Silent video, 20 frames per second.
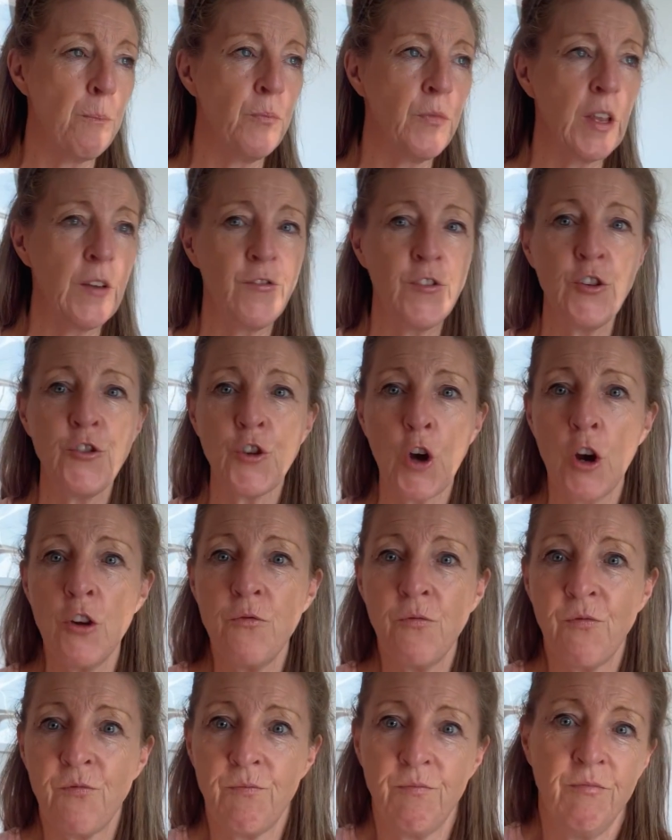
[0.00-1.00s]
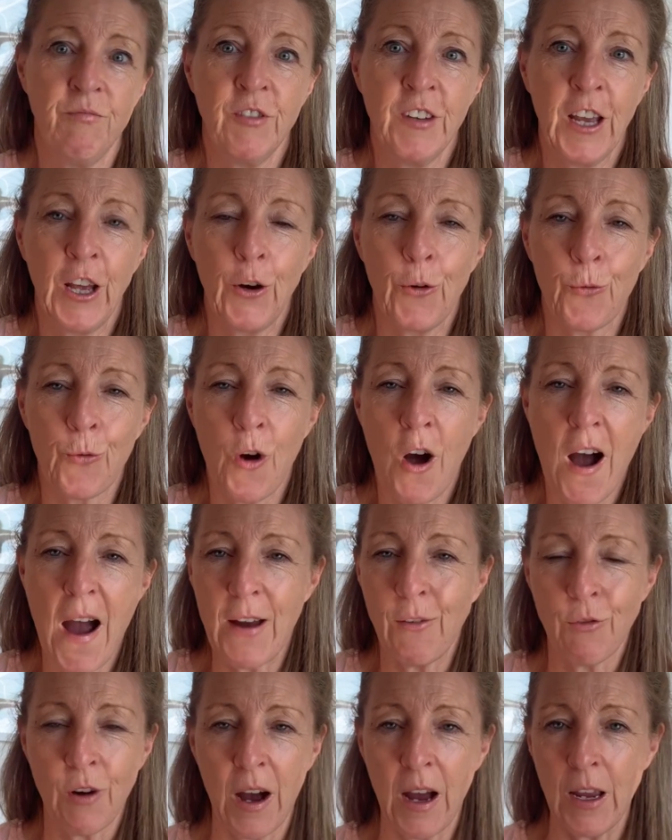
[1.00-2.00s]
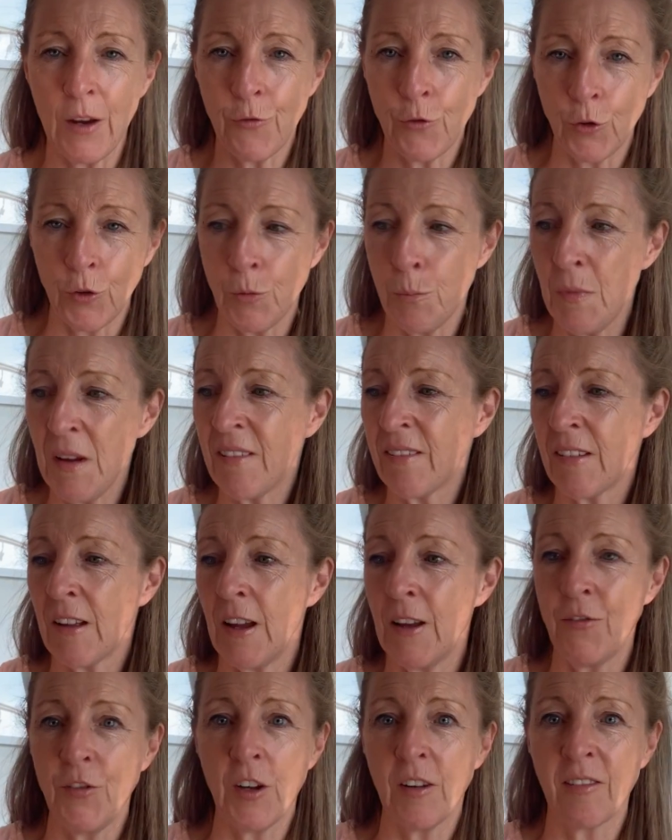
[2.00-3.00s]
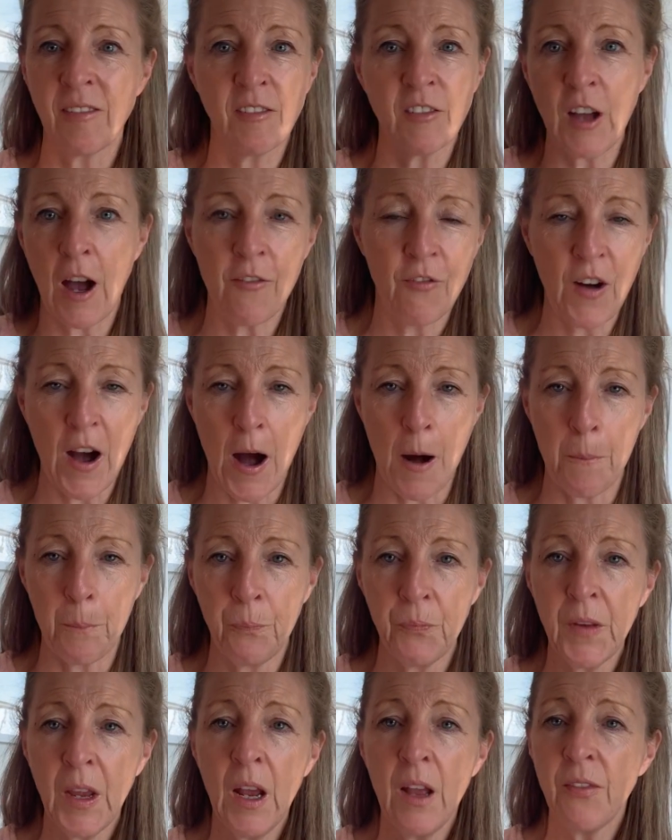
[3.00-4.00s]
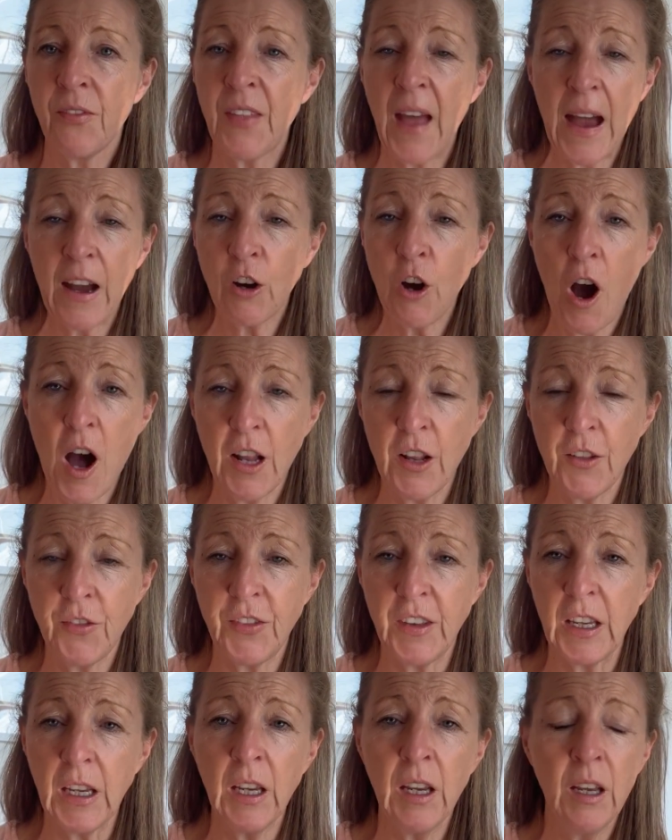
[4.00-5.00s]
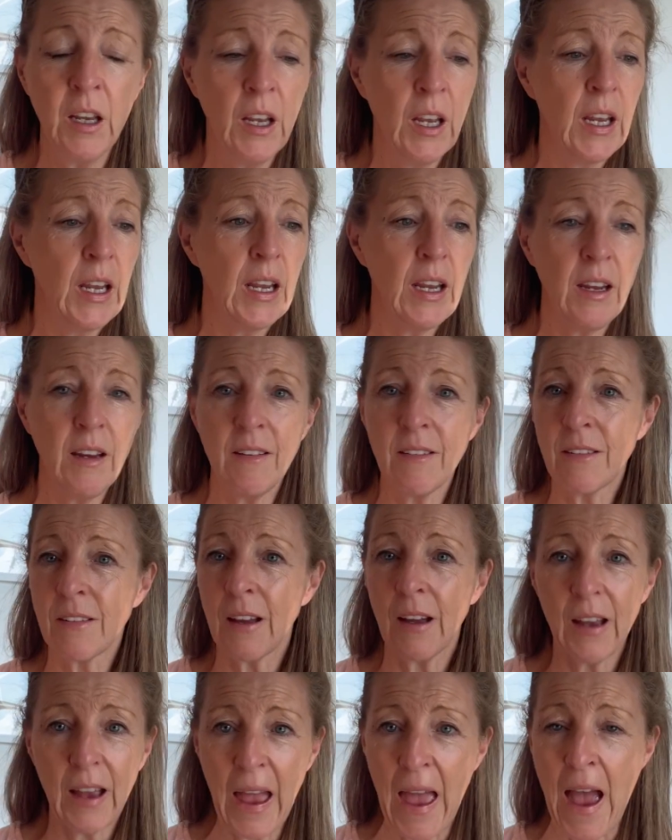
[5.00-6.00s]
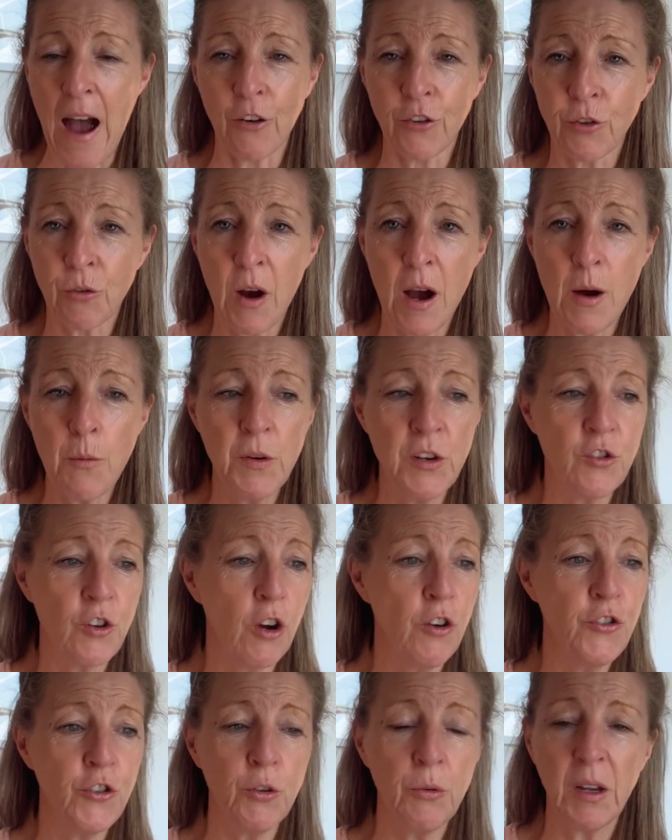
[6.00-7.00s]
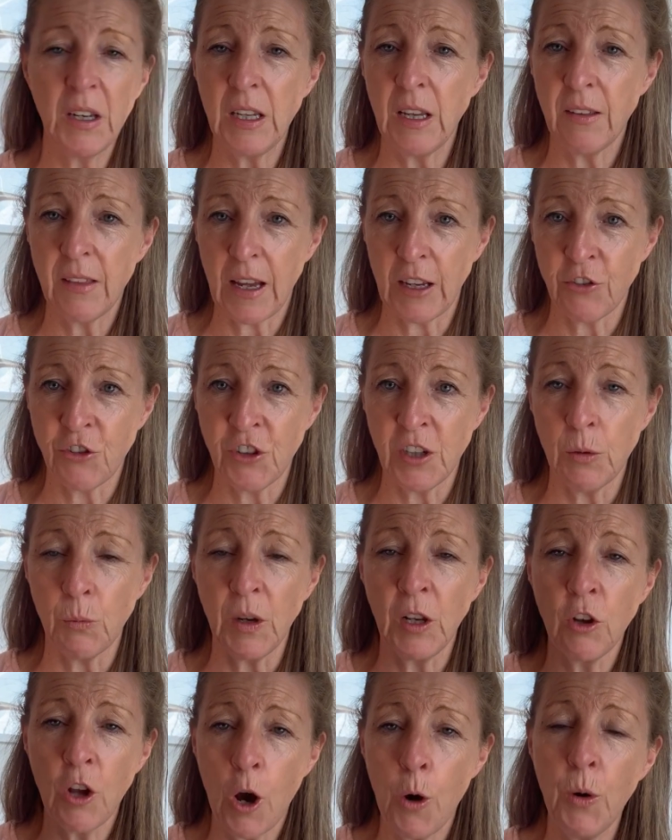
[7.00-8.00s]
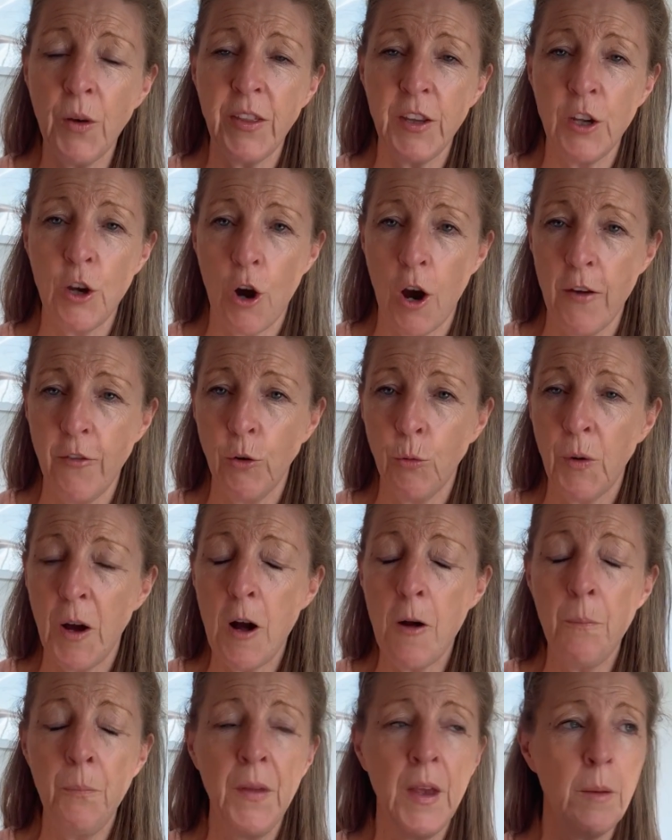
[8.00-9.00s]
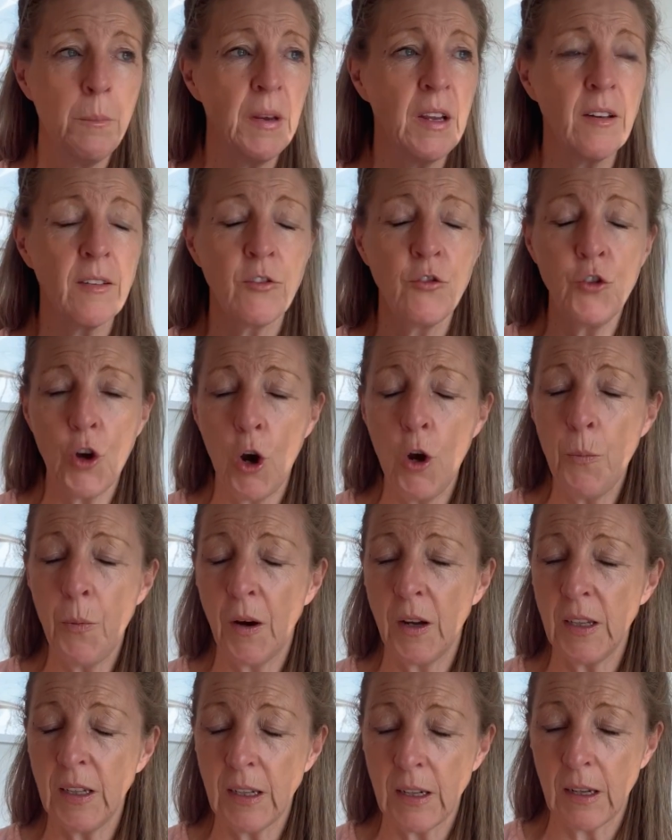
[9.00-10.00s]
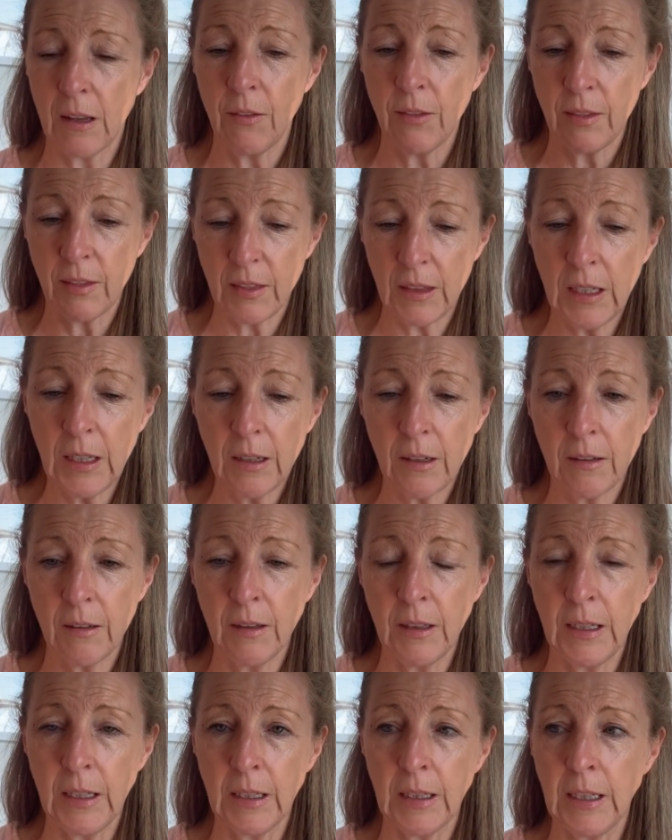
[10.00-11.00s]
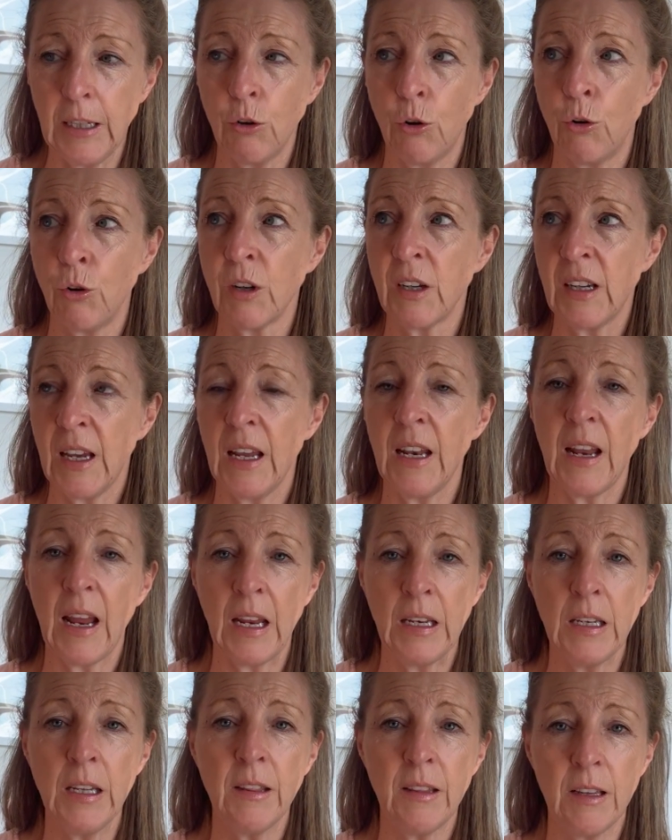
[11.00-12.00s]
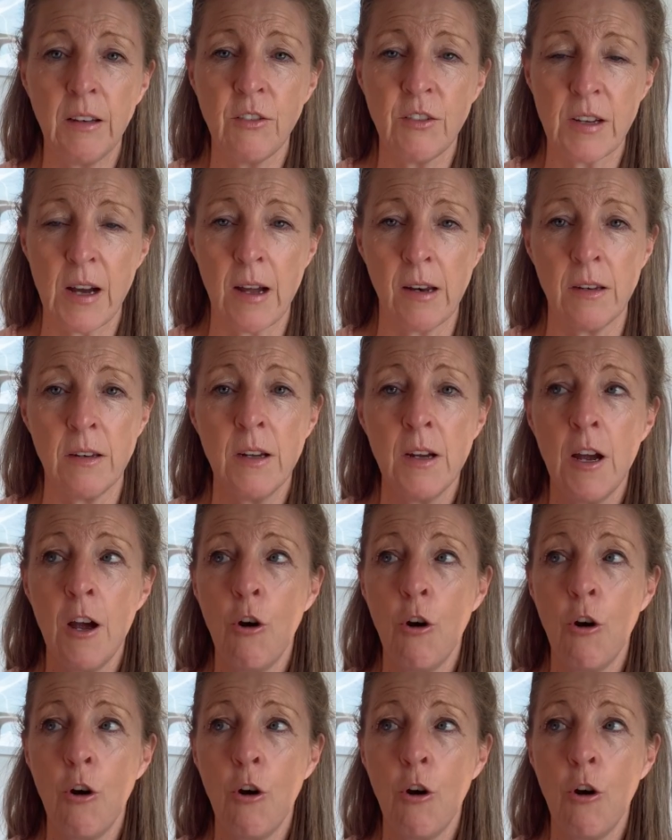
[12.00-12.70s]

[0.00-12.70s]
if you don't get it right? If you stuff up, that kind of thing is out, right? We don't do any of that shit. We lower the overwhelm, because nobody can think clearly or get anything done